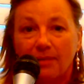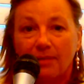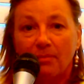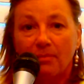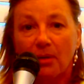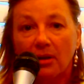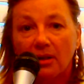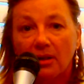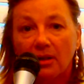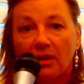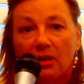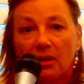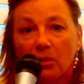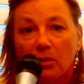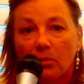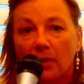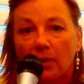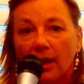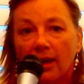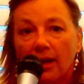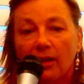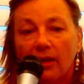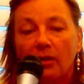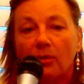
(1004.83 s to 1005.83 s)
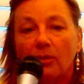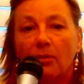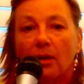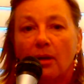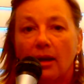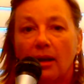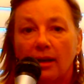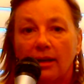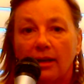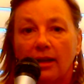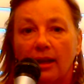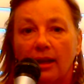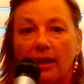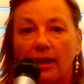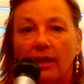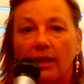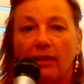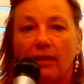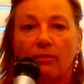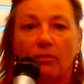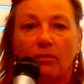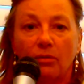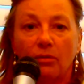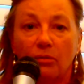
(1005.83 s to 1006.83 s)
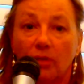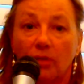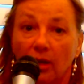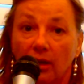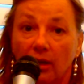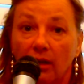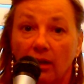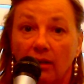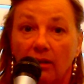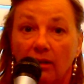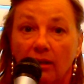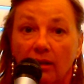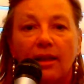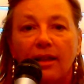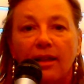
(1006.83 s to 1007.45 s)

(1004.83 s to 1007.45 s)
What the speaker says: part of your regular riding routine.